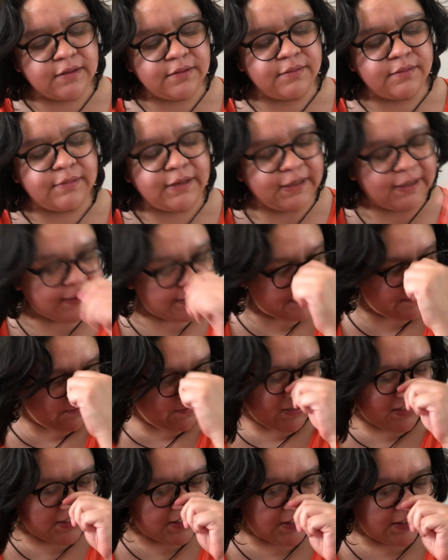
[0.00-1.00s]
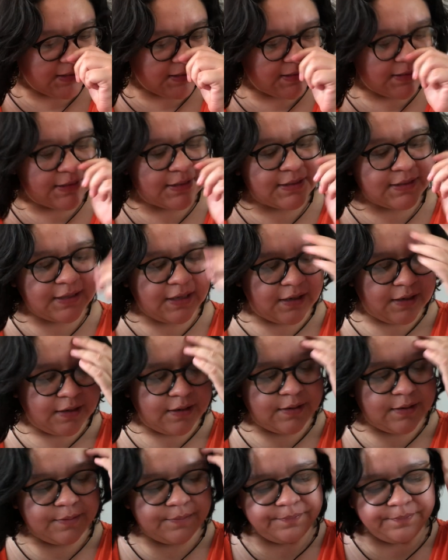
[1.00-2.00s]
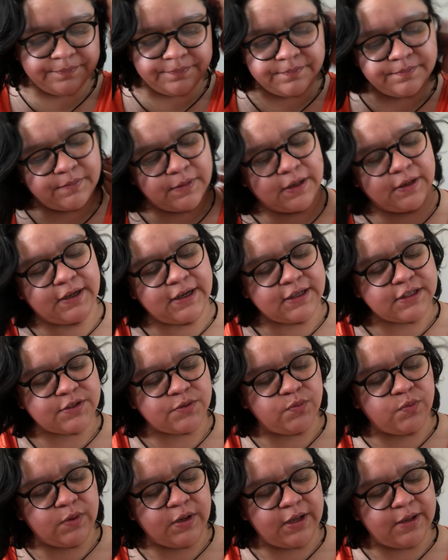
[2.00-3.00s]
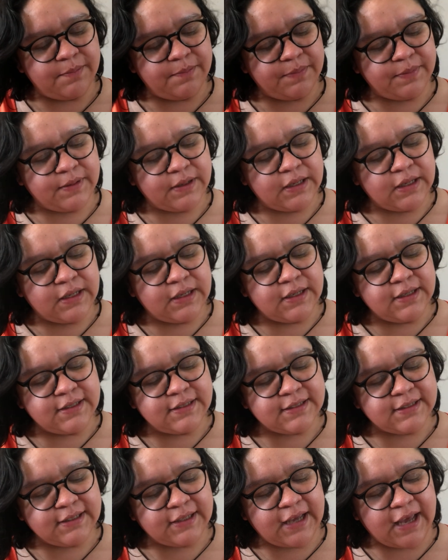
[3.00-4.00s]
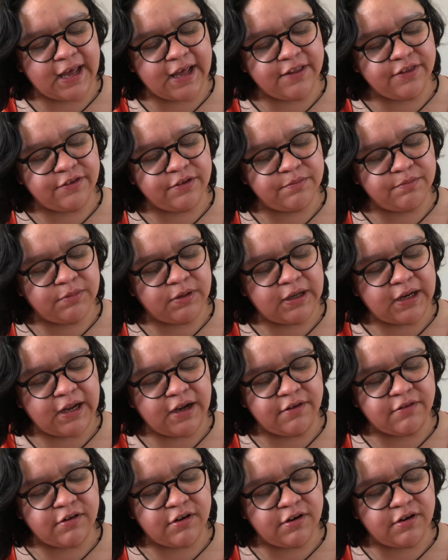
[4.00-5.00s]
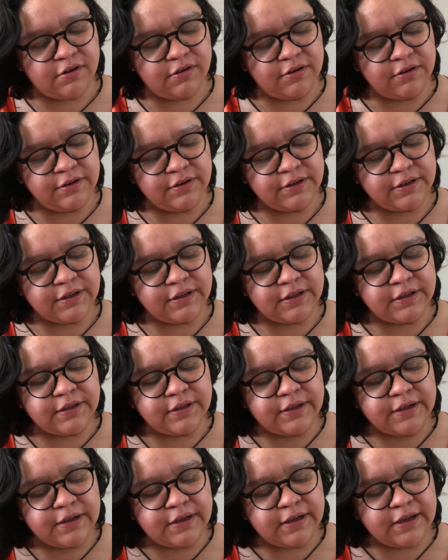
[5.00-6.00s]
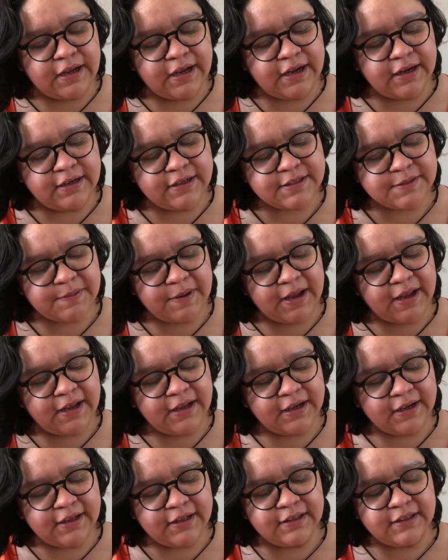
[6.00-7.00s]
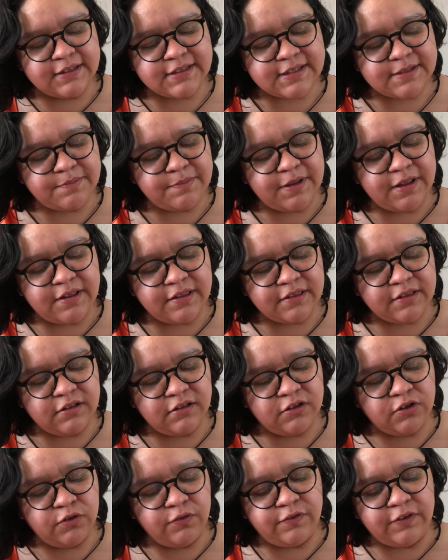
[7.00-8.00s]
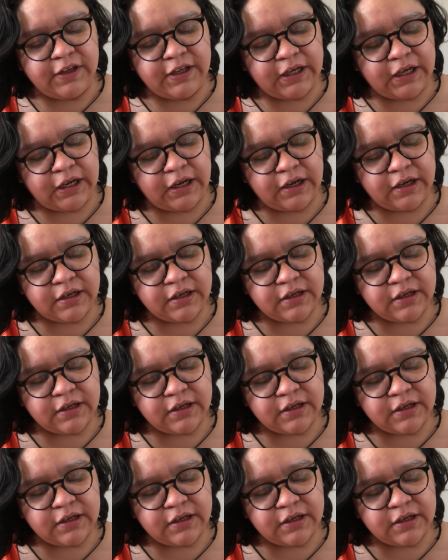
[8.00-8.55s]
My next project is my next whip is the Catherine Bolero, and it's by Elizabeth Lovick,